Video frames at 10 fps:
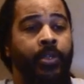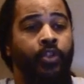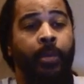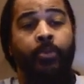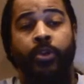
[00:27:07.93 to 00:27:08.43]

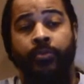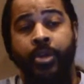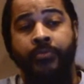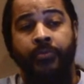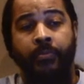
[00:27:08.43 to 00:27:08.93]
So I'm going to
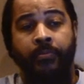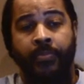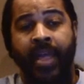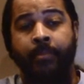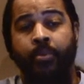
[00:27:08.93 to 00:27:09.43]
read
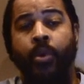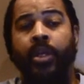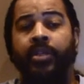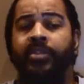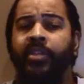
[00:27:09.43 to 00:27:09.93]
from that
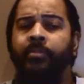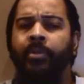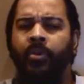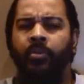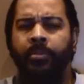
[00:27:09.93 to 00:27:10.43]
point and
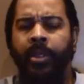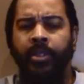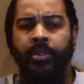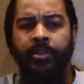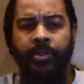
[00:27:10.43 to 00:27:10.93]
skip a little
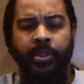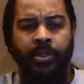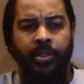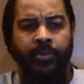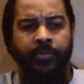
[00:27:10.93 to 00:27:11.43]
bit,
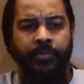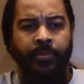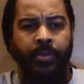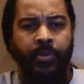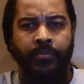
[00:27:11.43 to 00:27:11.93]
just to,
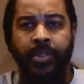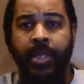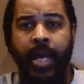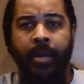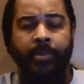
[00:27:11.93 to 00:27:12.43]
for
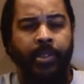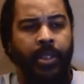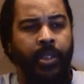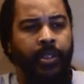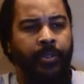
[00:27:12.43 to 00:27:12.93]
time's
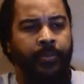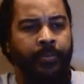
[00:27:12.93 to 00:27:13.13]
sake.